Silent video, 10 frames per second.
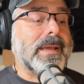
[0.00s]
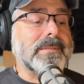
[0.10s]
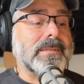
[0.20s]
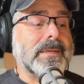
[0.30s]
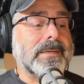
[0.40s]

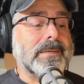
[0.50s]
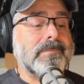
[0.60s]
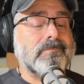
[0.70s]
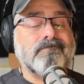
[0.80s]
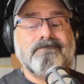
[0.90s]
And
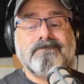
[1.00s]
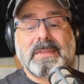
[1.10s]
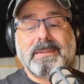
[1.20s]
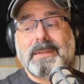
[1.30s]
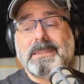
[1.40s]
uh,
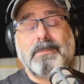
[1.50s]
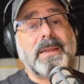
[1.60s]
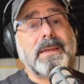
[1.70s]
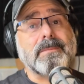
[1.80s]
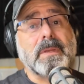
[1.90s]
I think that's
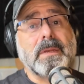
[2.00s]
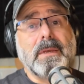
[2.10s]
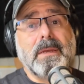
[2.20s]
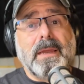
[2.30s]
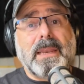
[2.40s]
about it.
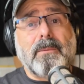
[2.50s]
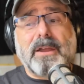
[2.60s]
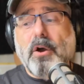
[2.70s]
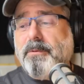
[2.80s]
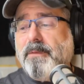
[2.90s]

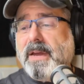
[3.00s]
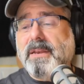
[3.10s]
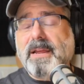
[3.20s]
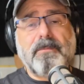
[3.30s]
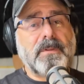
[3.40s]
Anyway, I hope you
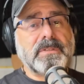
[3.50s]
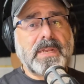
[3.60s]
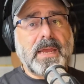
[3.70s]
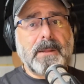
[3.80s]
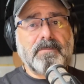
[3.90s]
found it helpful
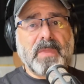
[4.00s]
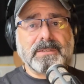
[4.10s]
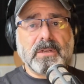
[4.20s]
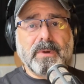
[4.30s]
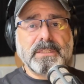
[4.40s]
today.
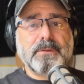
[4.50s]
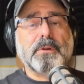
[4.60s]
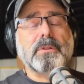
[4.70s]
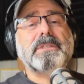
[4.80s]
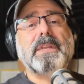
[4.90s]
As always,
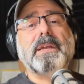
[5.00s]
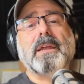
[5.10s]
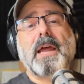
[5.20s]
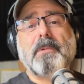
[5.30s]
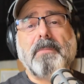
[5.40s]
if you're
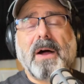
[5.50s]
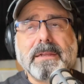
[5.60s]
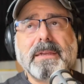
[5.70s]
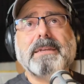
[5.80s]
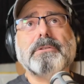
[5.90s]
listening on Apple
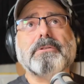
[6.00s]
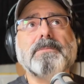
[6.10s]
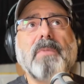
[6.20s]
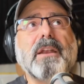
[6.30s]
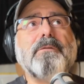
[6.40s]
Podcast
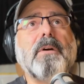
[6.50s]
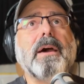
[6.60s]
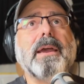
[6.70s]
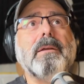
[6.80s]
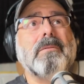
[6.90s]
or
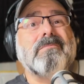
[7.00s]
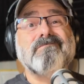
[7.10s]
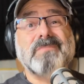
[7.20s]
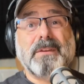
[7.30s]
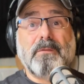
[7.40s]
Spotify,
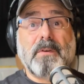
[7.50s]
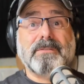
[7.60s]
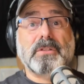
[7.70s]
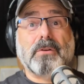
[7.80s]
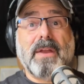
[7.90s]
leave a
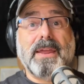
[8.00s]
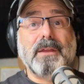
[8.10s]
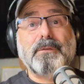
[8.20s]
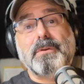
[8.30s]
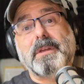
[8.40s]
five star
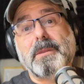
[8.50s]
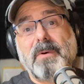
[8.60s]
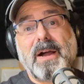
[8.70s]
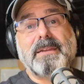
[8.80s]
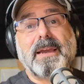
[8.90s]
rating if you dig
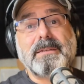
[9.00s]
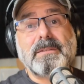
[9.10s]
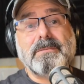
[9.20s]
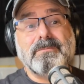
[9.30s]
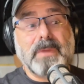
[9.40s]
the
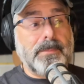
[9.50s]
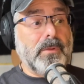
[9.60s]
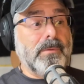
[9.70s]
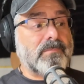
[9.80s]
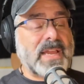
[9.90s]
podcast.
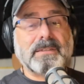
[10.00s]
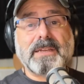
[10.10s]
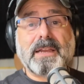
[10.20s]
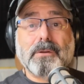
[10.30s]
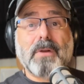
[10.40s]
Maybe take
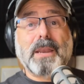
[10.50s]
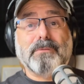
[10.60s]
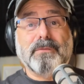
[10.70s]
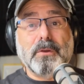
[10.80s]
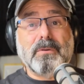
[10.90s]
a second to
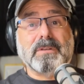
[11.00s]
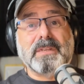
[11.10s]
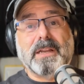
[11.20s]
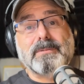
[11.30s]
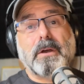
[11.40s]
write a review
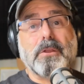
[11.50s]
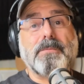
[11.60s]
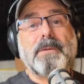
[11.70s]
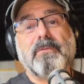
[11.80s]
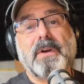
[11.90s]
because it helps
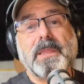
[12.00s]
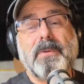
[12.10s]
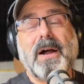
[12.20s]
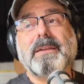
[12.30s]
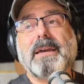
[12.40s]
other people
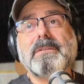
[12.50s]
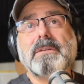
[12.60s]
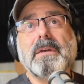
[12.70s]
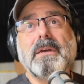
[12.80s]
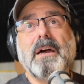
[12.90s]
find the
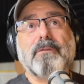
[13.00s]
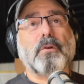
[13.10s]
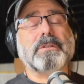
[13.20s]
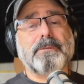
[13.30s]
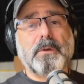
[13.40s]
podcast.
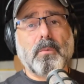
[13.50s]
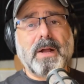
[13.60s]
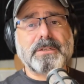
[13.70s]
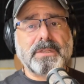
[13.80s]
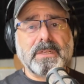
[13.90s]
Of course, if you're
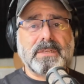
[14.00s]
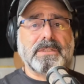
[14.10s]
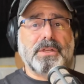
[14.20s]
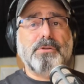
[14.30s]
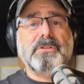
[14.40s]
watching
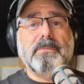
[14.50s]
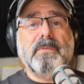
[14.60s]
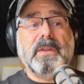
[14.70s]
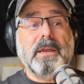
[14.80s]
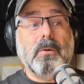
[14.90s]
this as a
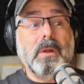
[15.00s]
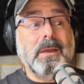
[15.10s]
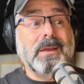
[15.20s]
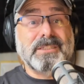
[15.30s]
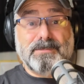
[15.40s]
YouTube video,
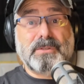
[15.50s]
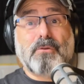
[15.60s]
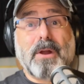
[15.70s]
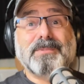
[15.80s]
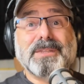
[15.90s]

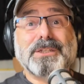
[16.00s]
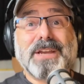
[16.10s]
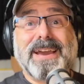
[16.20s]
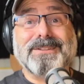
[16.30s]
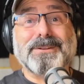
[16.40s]
subscribe to the
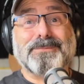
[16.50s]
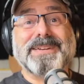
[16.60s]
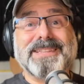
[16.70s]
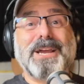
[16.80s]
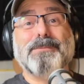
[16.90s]
channel. It
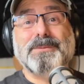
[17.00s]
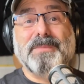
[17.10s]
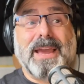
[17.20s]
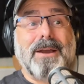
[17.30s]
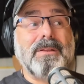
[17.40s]
really
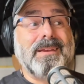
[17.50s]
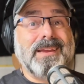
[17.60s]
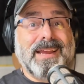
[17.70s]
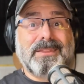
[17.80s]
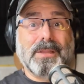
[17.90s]
helps me out.
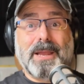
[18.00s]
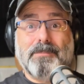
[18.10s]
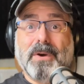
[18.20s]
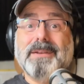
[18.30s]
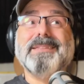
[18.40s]
Hit the
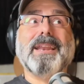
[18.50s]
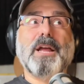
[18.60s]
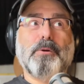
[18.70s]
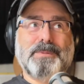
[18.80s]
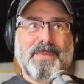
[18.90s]
like button,
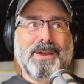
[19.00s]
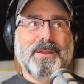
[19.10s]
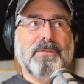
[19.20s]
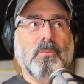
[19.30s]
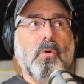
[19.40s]
that helps me
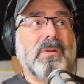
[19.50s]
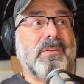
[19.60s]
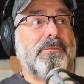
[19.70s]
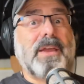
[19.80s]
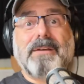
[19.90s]
out even
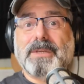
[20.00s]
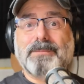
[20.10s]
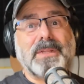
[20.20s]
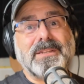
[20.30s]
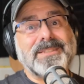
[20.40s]
more. And if you have
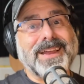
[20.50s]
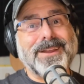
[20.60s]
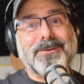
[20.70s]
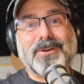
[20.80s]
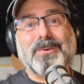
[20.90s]
something to
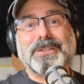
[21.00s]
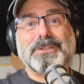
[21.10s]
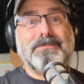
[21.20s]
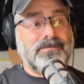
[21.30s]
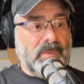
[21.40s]
say or a
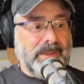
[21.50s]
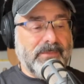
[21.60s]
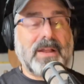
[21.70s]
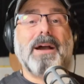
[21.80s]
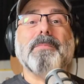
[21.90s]
question,
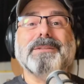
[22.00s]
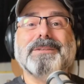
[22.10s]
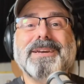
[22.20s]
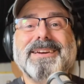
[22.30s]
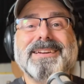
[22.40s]
leave a
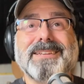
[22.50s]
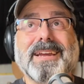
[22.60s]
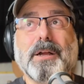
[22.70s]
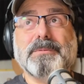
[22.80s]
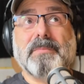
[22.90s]
comment.
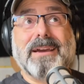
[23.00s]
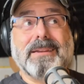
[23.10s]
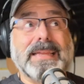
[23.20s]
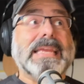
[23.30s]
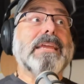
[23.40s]
That helps me
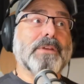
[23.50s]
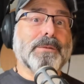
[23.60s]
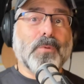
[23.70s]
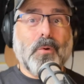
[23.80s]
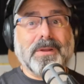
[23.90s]
out
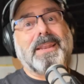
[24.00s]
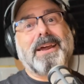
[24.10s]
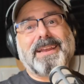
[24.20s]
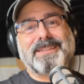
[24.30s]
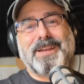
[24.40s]
even more, and
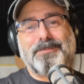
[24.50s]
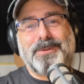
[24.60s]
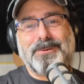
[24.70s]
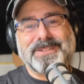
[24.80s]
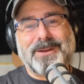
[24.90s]
then I get to
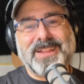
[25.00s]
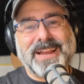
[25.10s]
help you because I